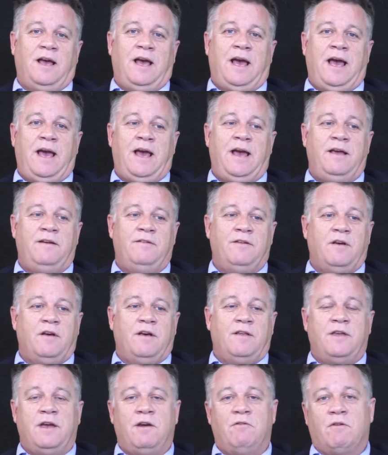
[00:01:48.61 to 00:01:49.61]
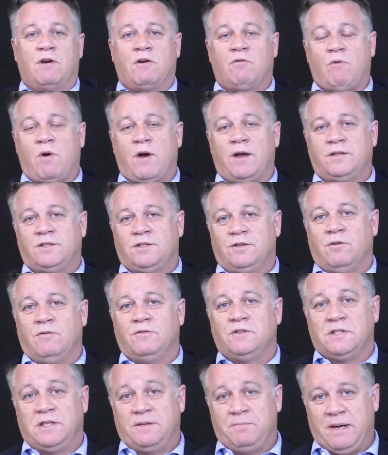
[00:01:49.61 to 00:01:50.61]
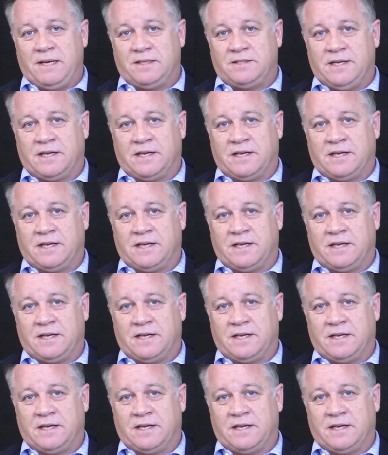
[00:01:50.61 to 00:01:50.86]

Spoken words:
and they're required to obviously make